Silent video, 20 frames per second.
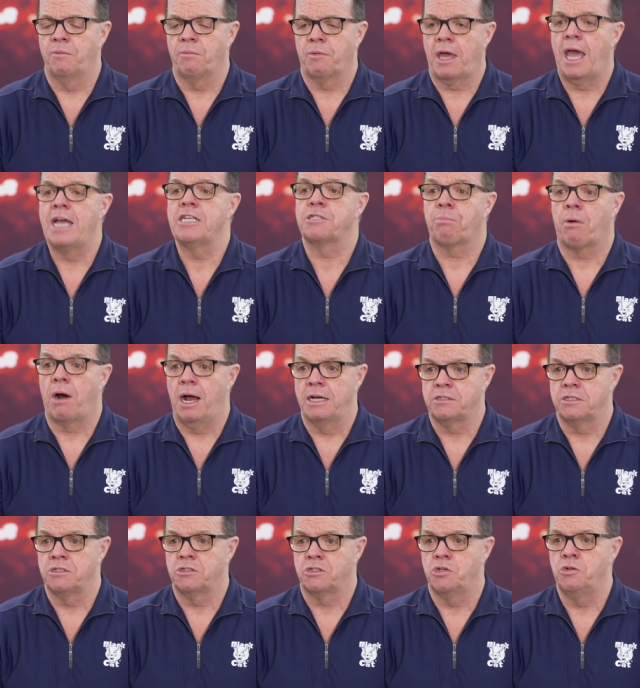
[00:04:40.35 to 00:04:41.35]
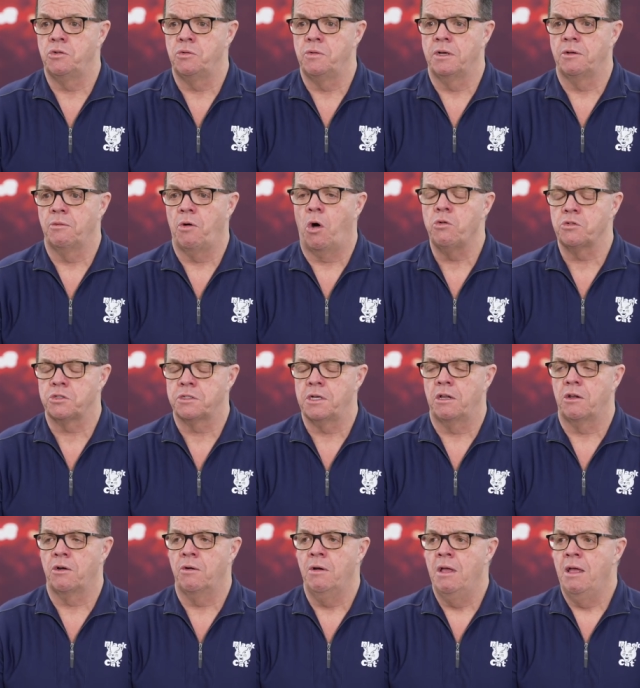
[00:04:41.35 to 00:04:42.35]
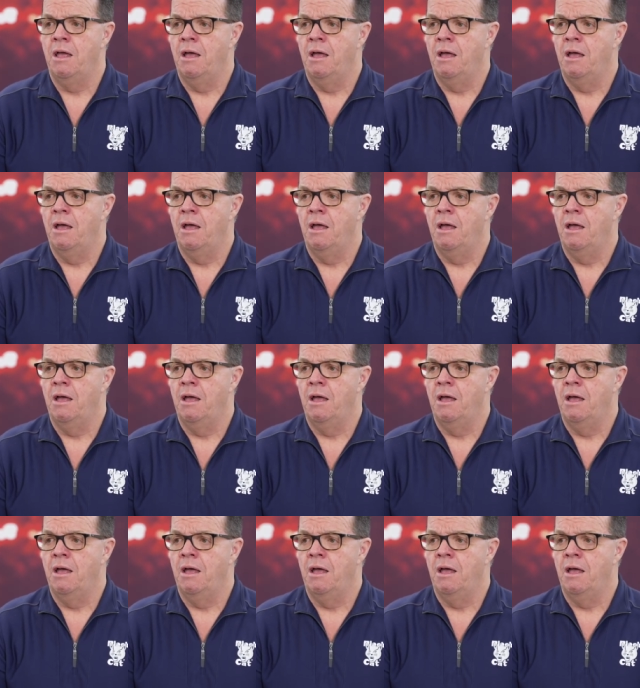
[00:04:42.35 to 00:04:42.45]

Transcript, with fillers: case prices to the wholesaler